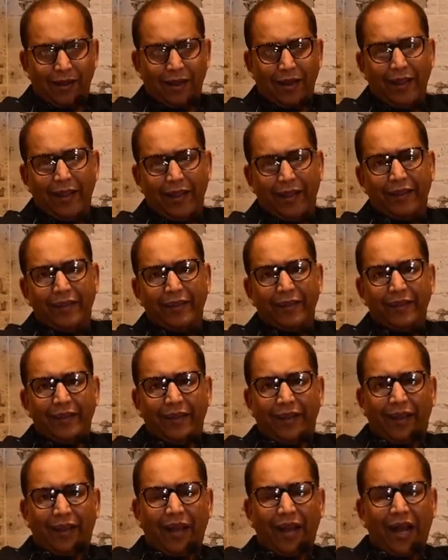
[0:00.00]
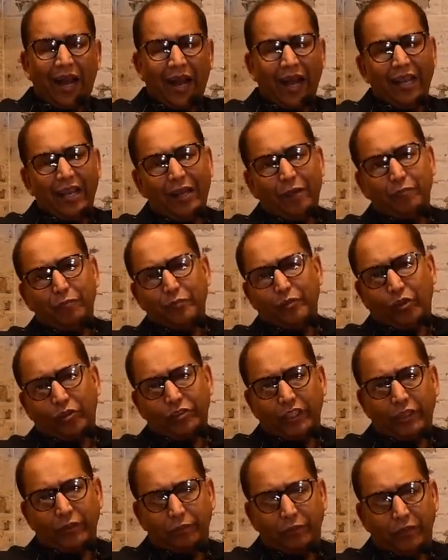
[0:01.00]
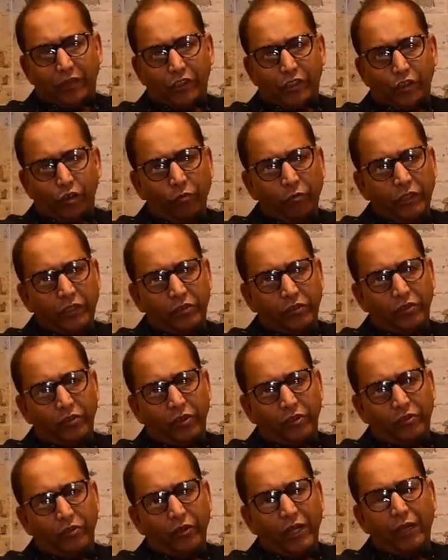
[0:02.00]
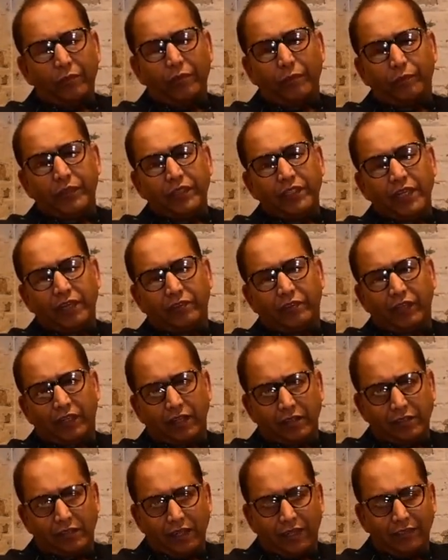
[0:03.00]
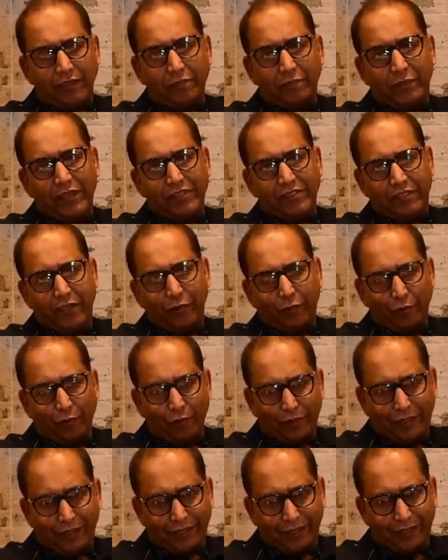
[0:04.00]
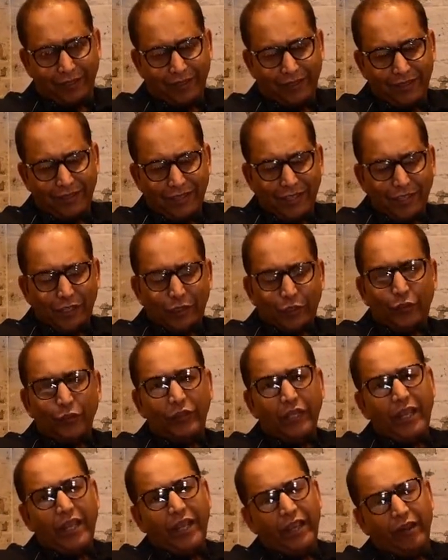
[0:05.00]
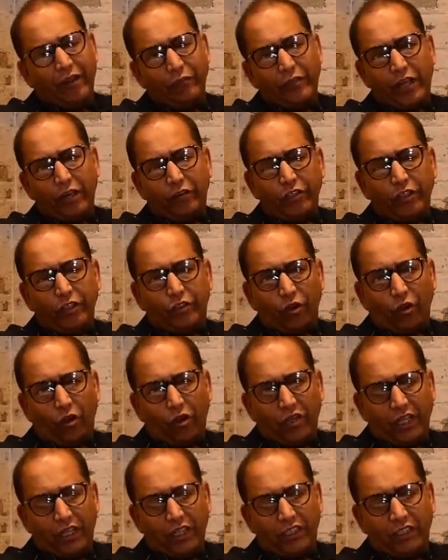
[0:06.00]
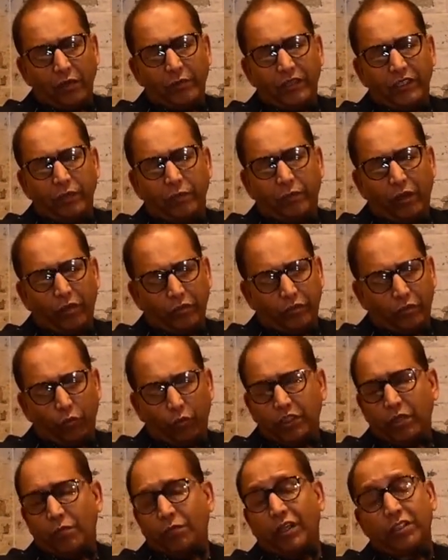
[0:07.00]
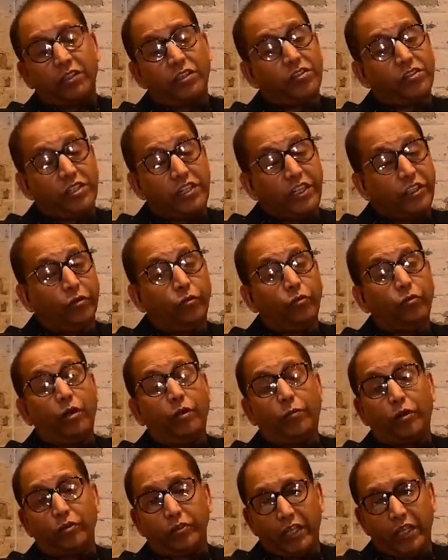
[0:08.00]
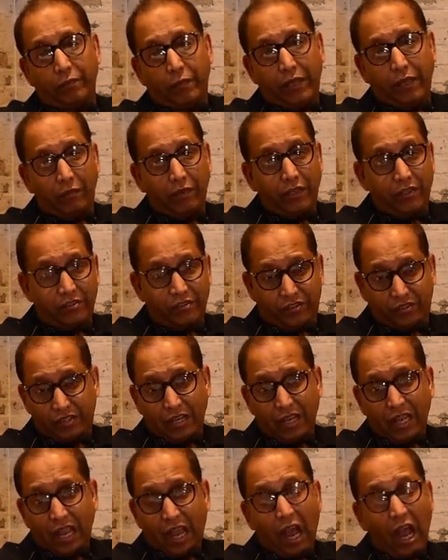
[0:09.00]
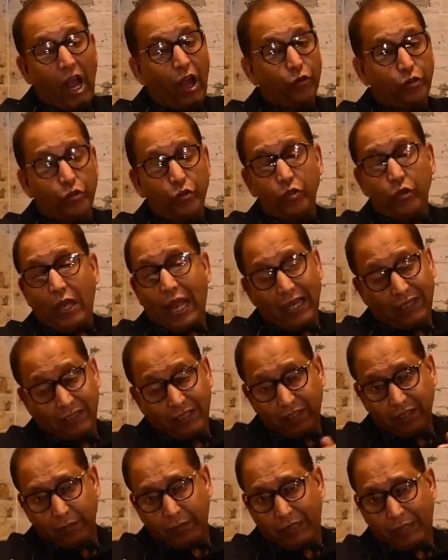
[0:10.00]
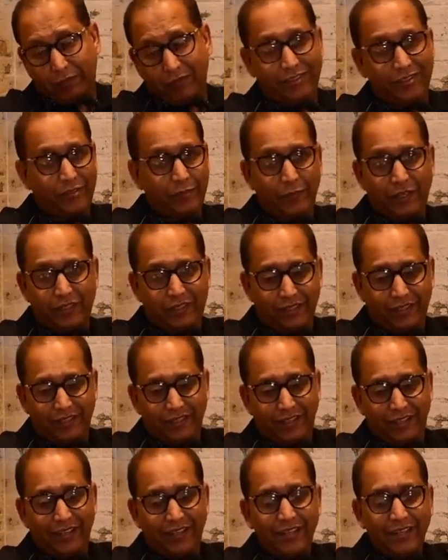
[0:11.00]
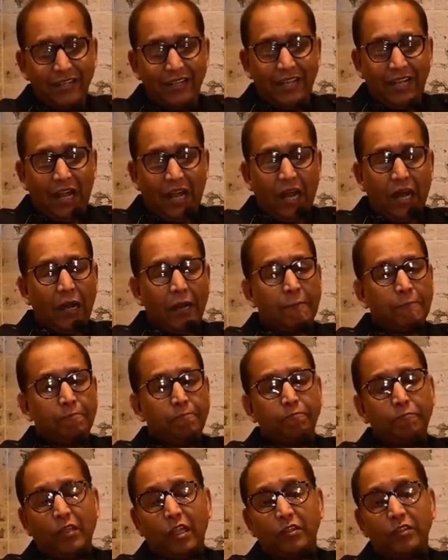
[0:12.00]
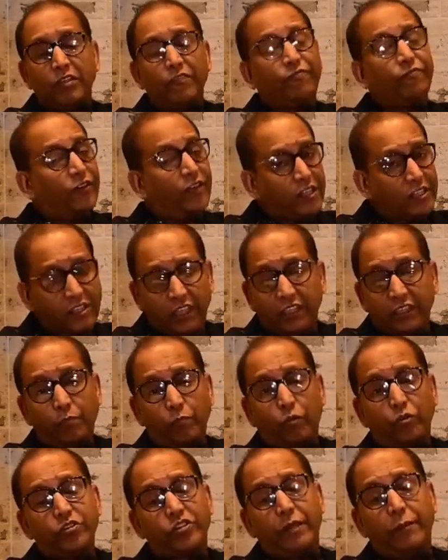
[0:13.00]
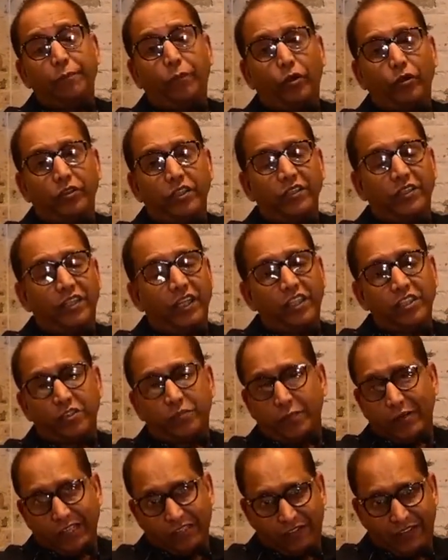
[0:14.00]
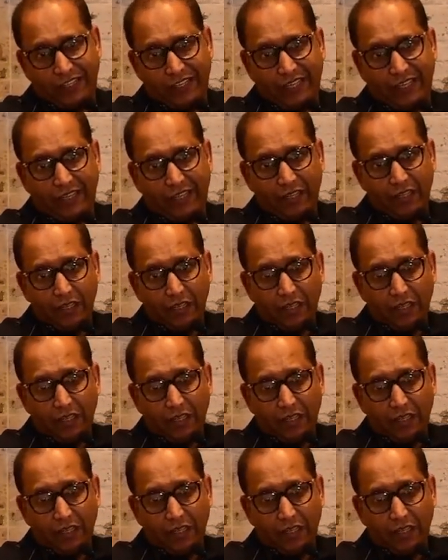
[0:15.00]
Hi, I am Dr. Soumitra Dutta. I'm a pediatric consultant based in Kolkata. Today, we are going to talk a little bit about what the mothers need to know about their babies, how to handle the babies, basically. The first and the most important thing is breastfeeding.